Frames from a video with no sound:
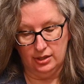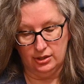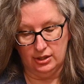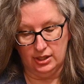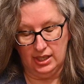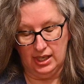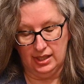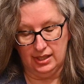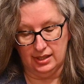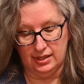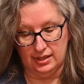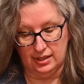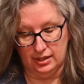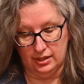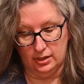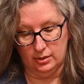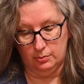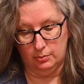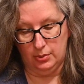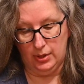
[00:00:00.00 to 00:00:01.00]

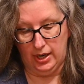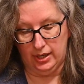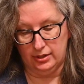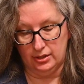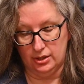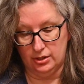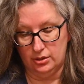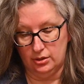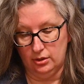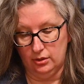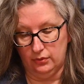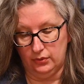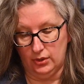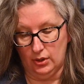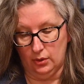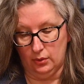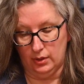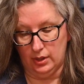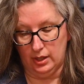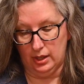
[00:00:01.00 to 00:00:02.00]
geneticist, practitioner of
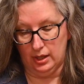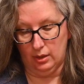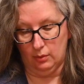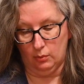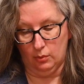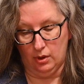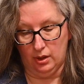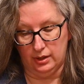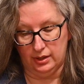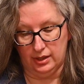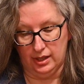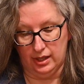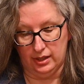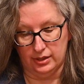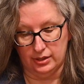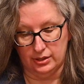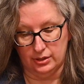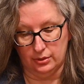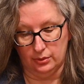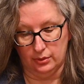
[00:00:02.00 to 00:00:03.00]
yoga, and wand
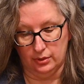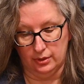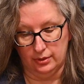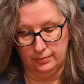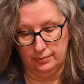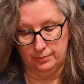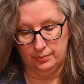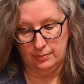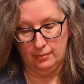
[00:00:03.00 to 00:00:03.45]
connoisseur,